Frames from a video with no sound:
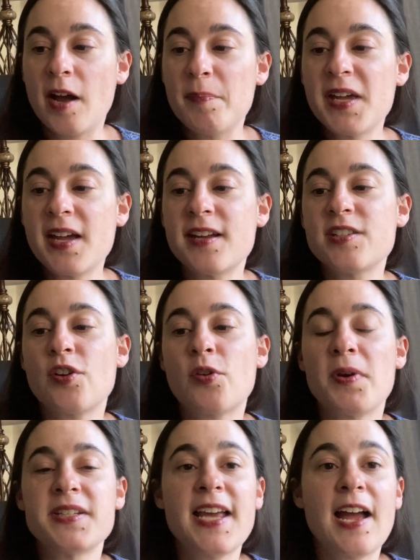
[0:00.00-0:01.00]
because you're
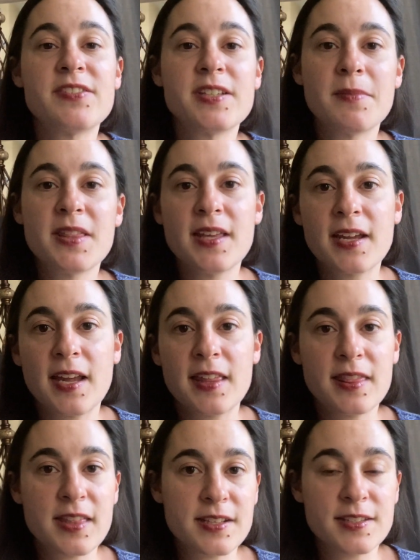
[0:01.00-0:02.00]
going to have some thick
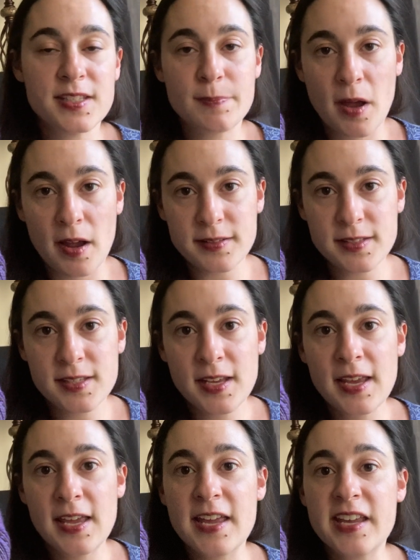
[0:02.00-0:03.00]
and thin spots.
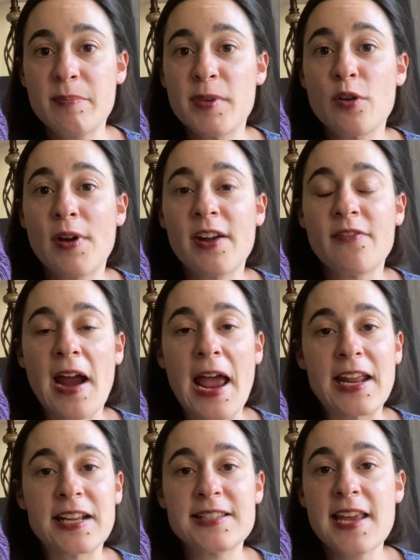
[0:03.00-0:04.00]
It can be great for
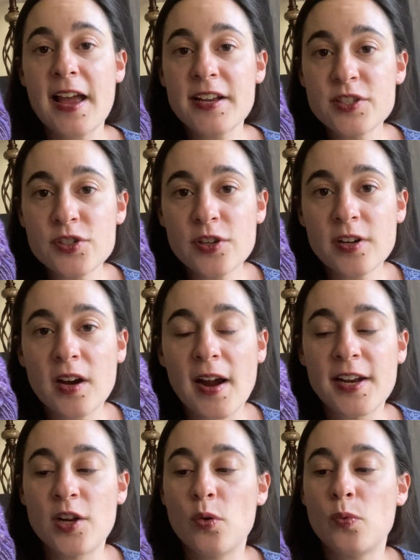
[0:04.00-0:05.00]
adding texture.
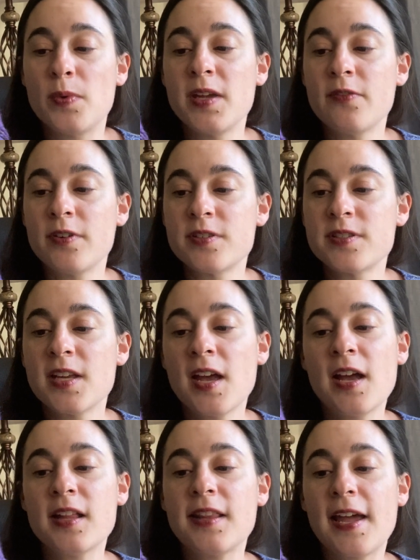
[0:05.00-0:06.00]
I know weavers
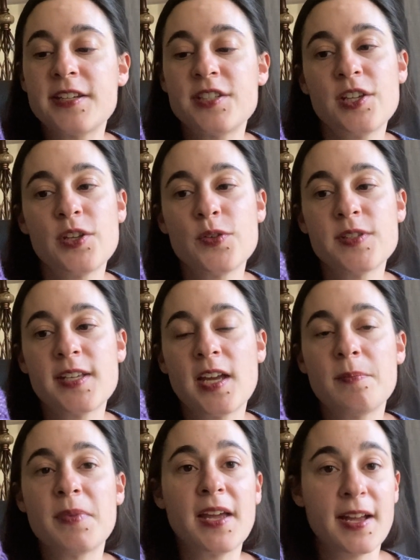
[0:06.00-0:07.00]
like to use
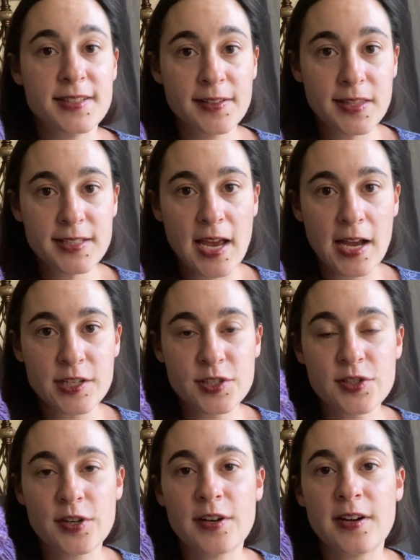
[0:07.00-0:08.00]
it because of the
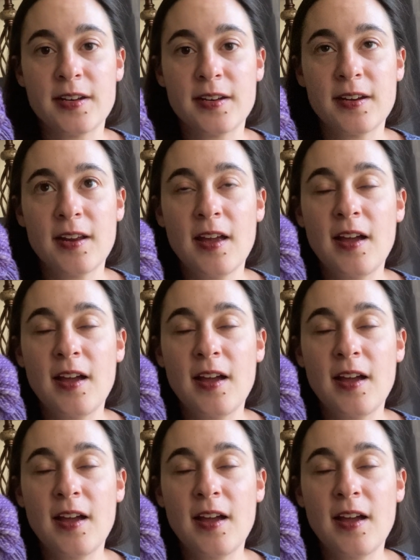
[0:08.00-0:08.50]
texture, and